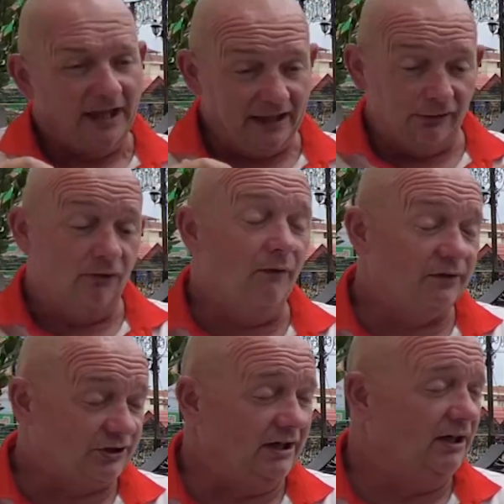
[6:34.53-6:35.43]
And there are
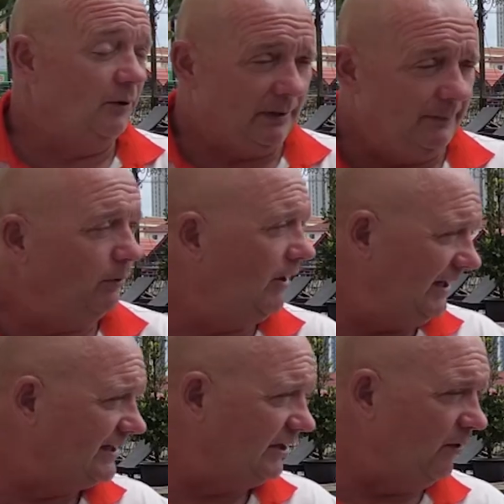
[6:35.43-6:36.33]
obviously, you know, people
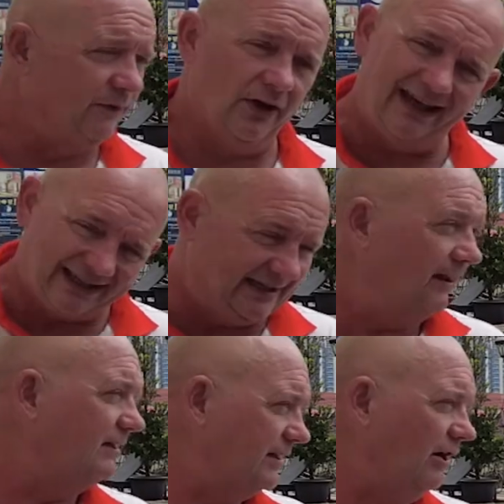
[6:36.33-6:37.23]
like yourself that
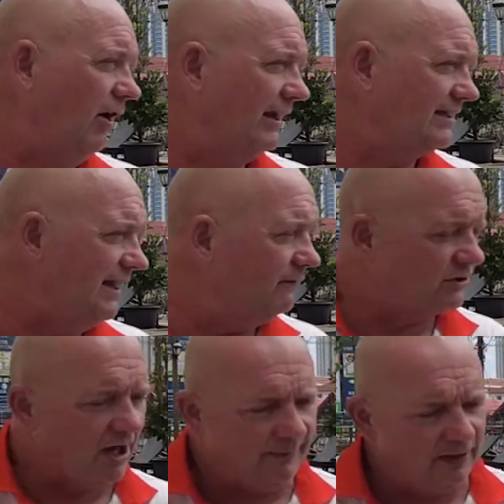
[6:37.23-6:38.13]
excel to the highest
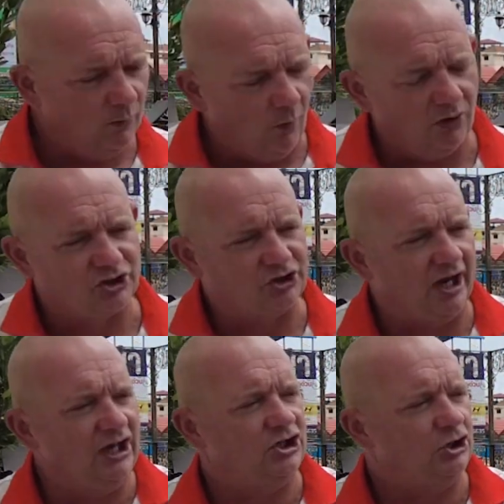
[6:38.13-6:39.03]
levels. I mean, at what
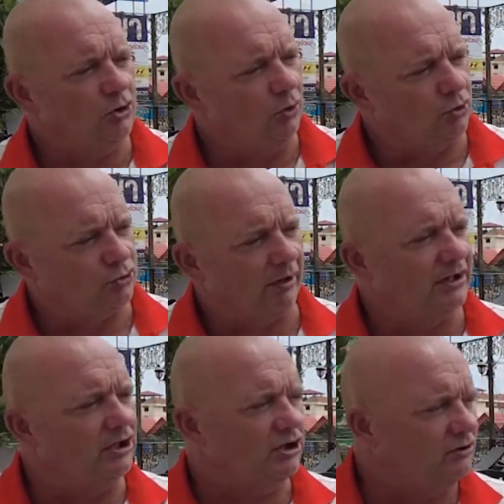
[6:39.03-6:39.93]
stage in your
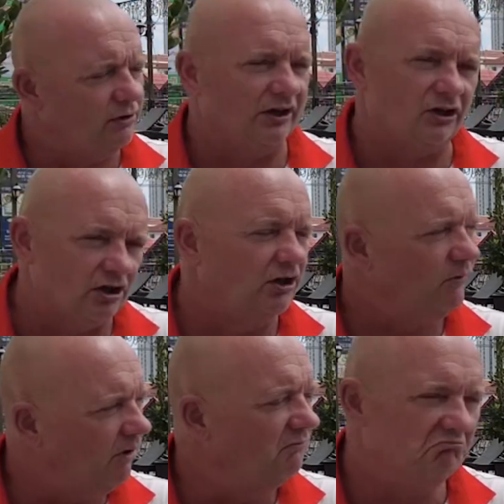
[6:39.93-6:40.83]
training did you think, do you
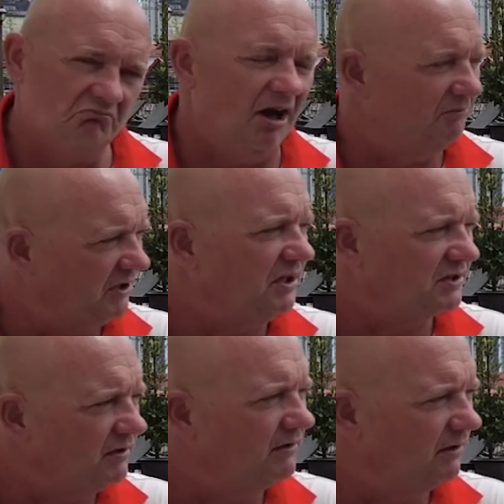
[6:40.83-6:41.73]
know what, I'm decent,